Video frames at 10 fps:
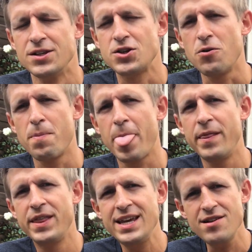So
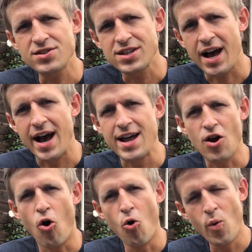the
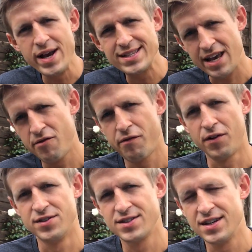inside always
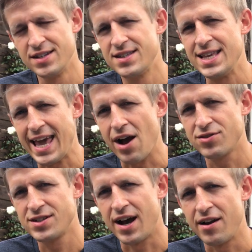influences the
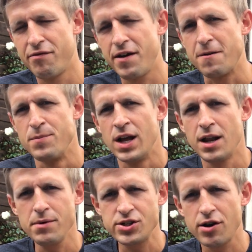outside. In fact,
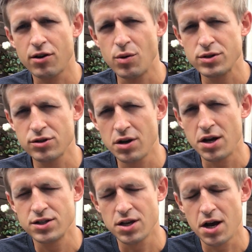let me share a quick
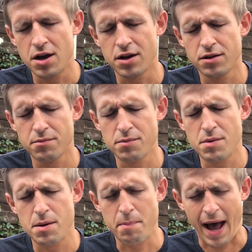
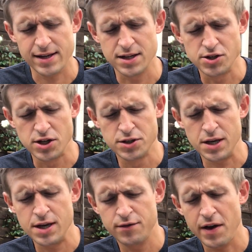
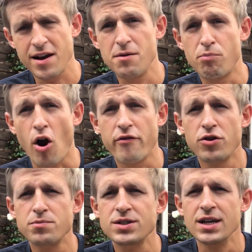passage. It's found in
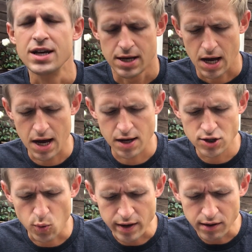Proverbs
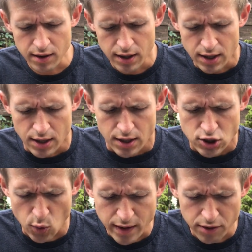
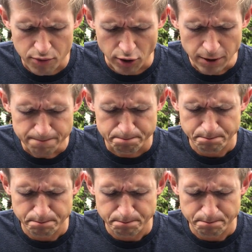20:23.